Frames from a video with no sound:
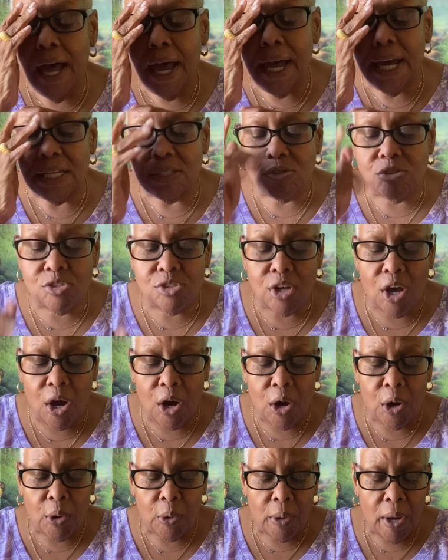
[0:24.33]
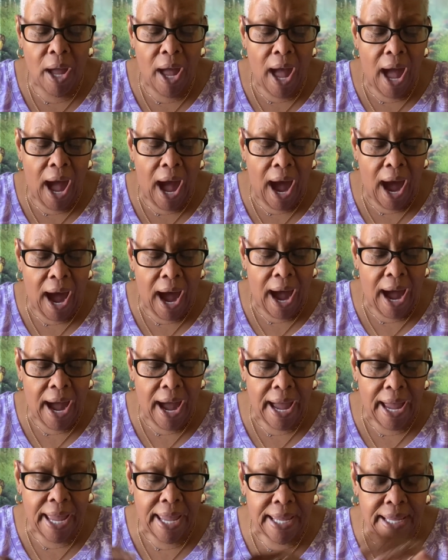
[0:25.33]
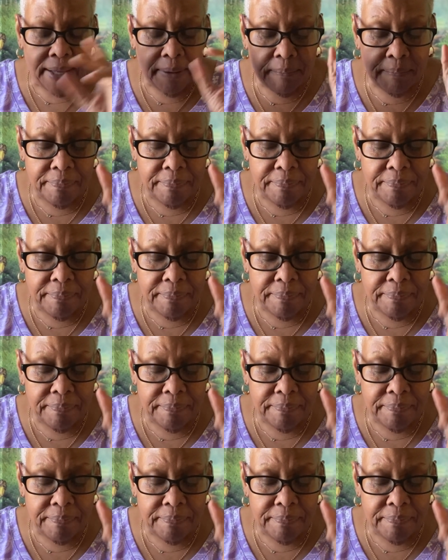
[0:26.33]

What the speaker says: And so I